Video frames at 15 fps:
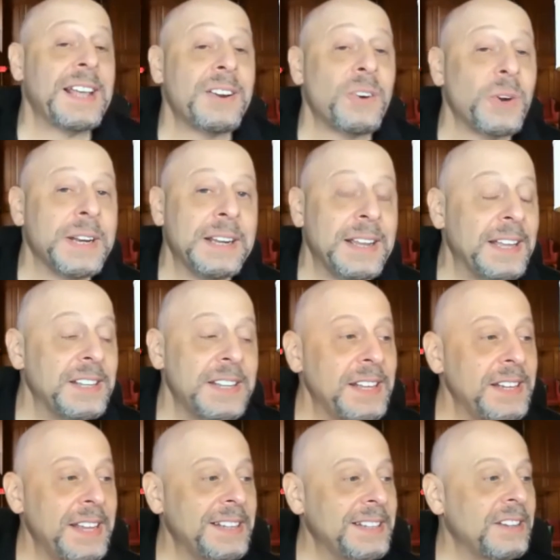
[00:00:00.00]
not, or
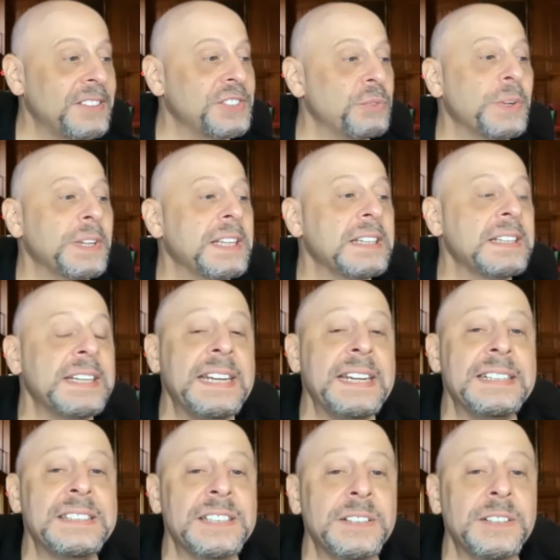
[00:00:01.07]
it doesn't really
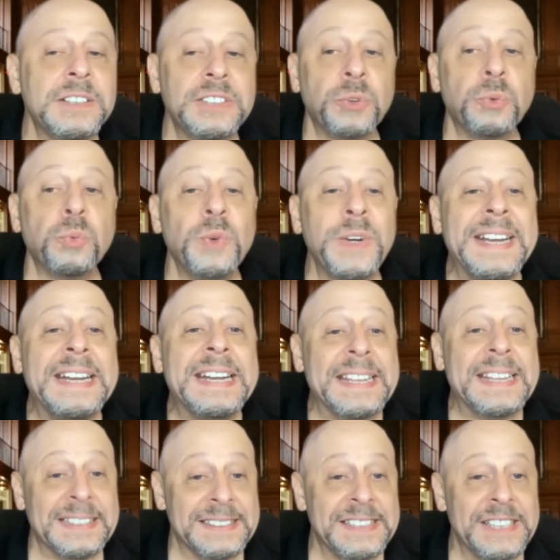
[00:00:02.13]
lead to
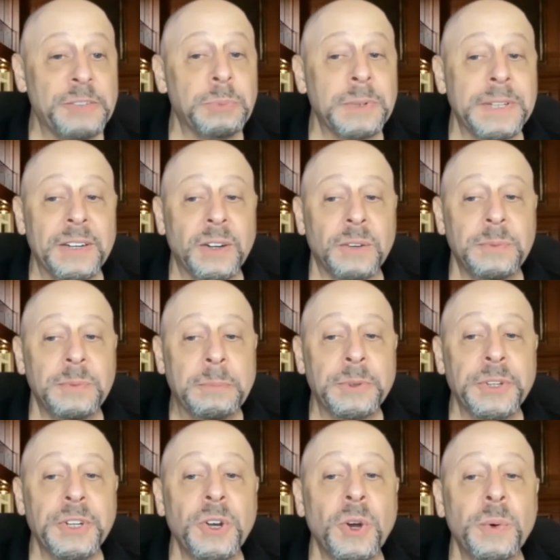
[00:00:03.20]
reading deeply or people
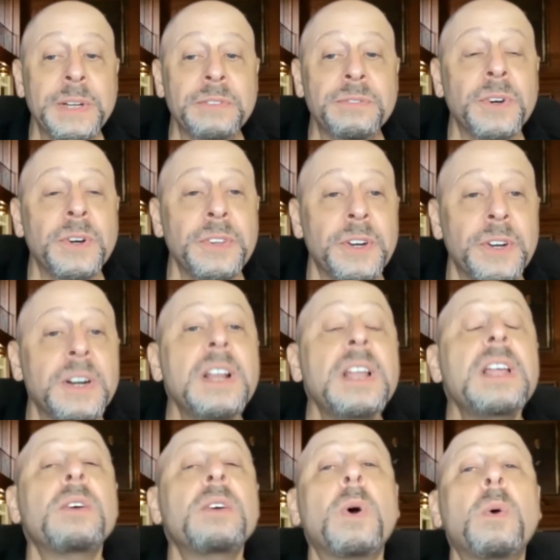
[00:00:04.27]
to go in further.
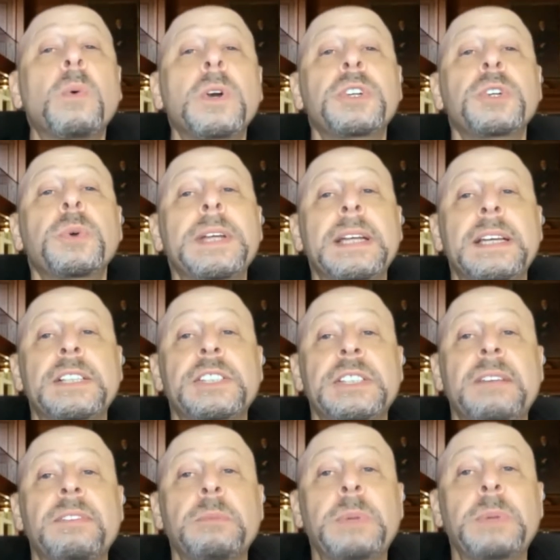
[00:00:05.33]
What we're doing is
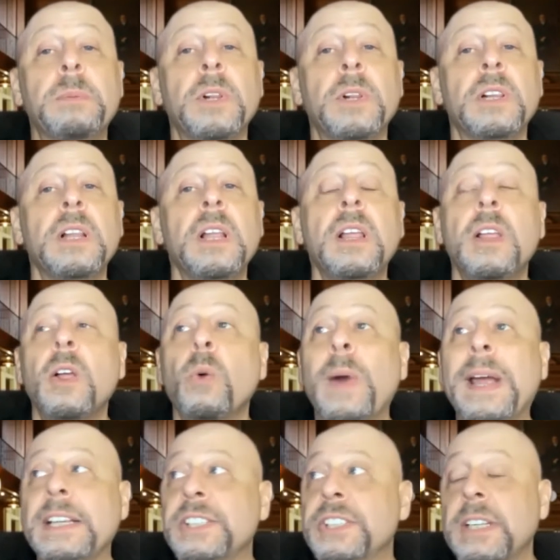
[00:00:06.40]
giving people
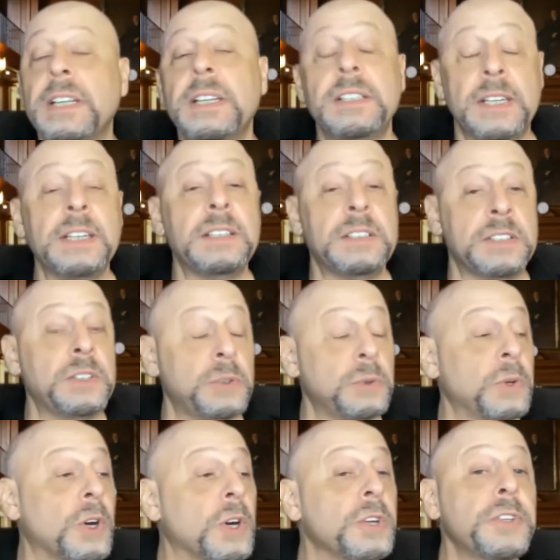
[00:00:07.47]
ways to
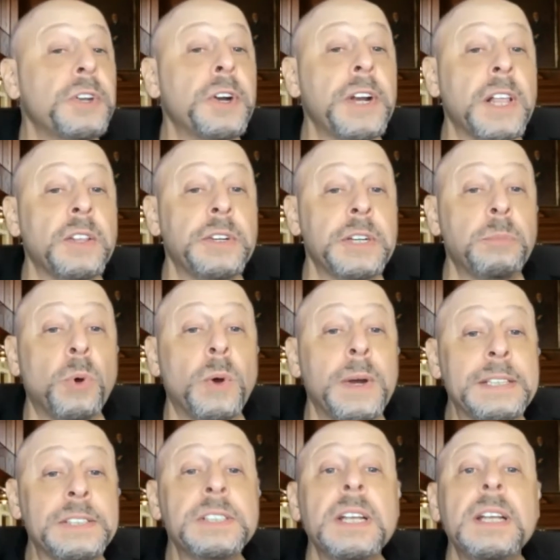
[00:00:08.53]
earn their Yellowdig
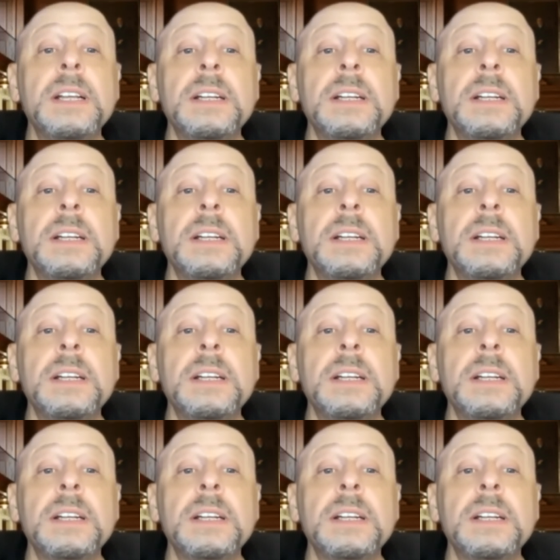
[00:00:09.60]
points.